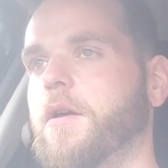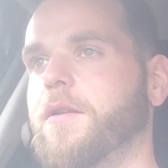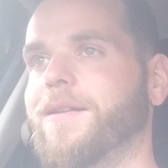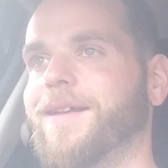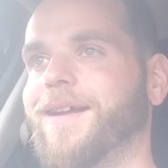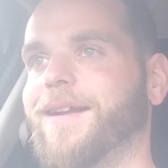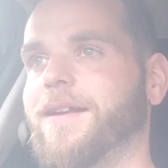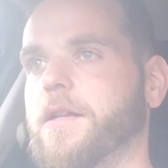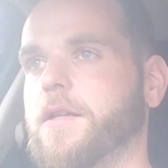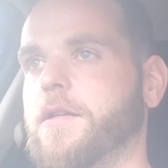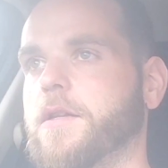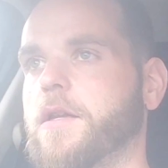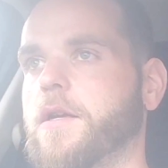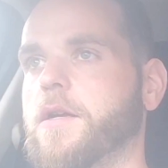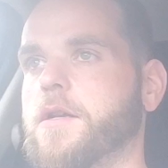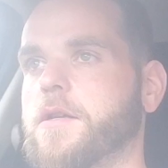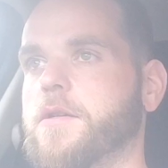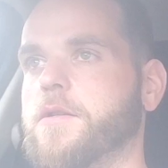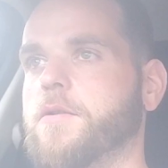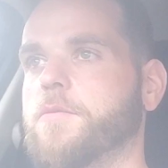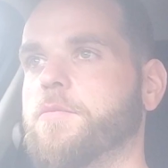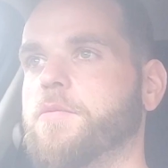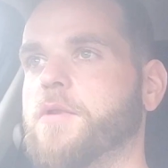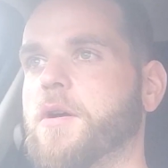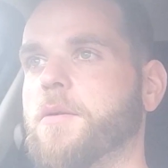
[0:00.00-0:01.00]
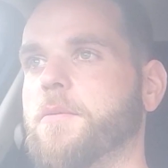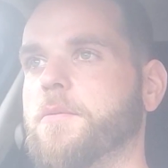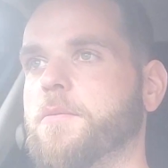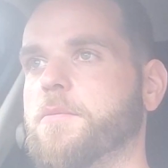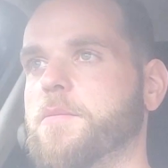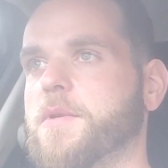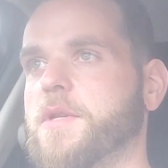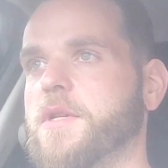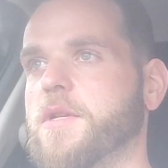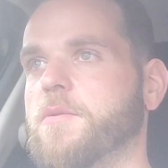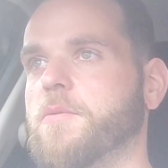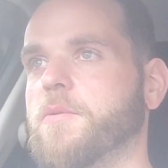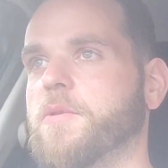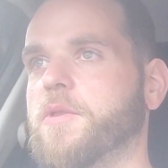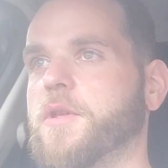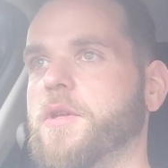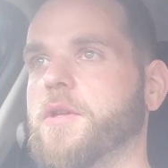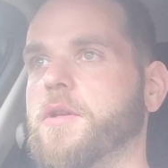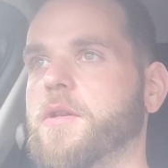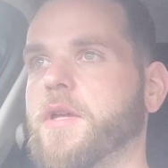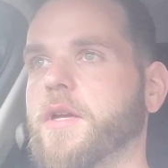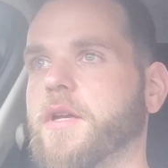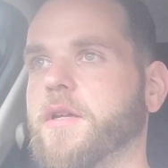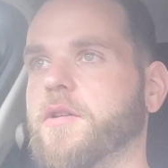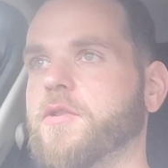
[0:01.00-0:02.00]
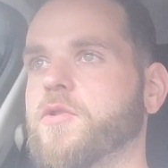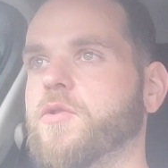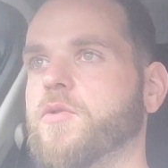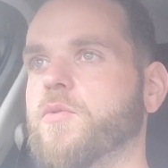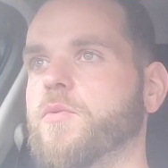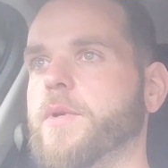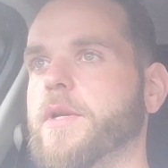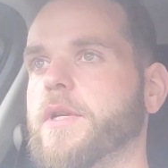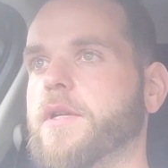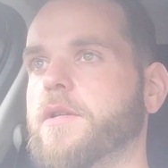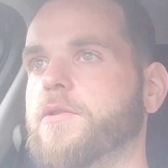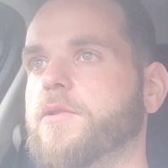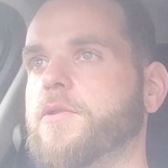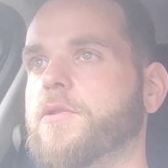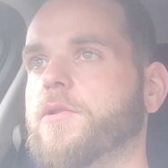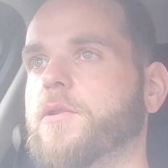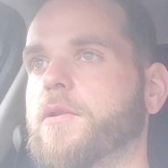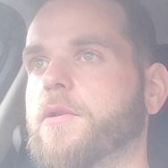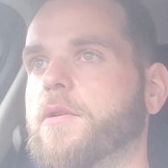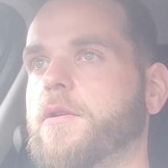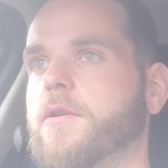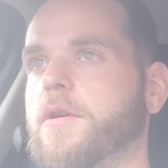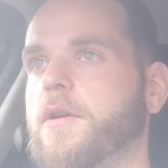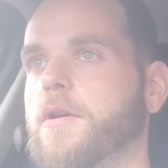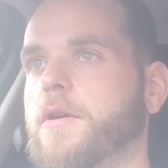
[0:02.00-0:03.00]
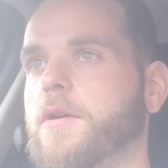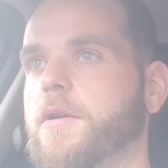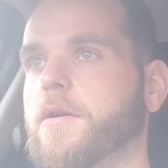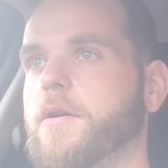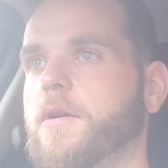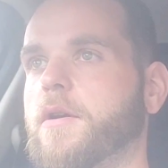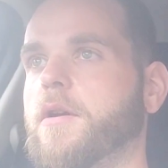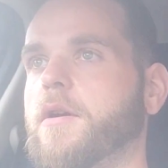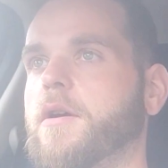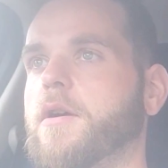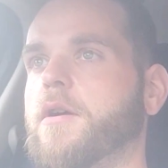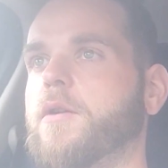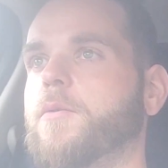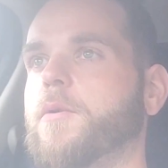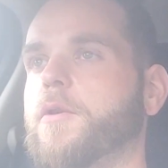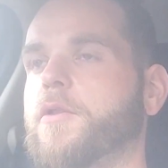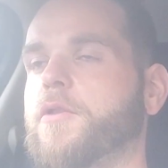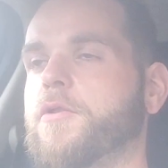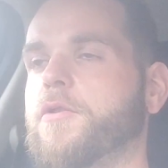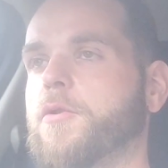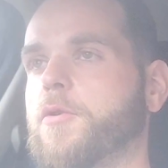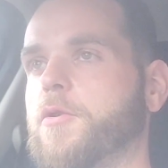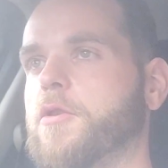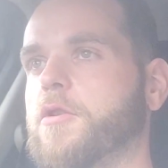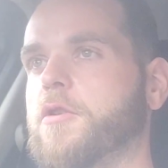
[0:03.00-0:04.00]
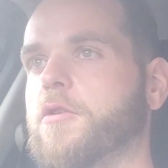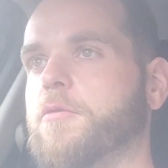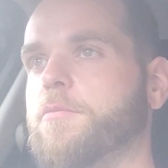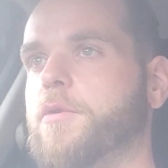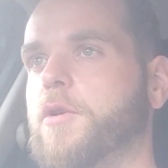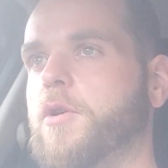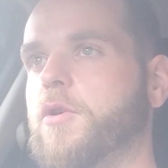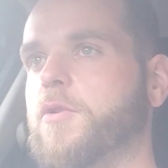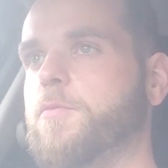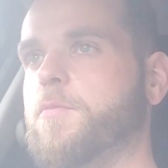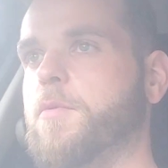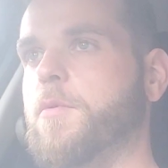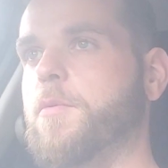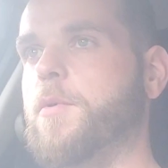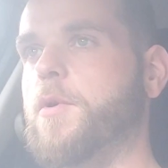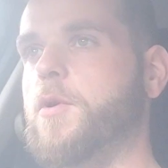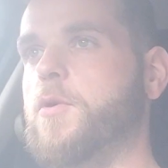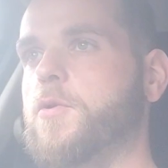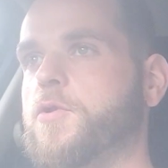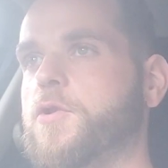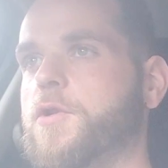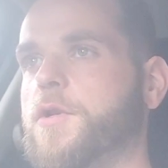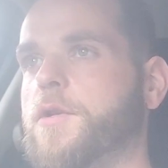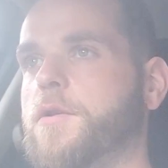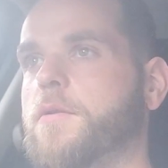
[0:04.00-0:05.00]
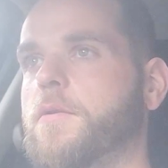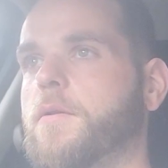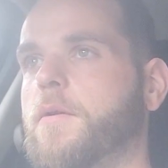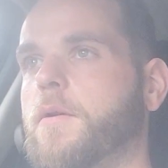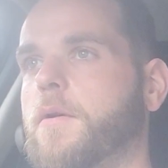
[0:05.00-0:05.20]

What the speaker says: 90 days, it will be within like 2 weeks with nuclear pulse propulsion.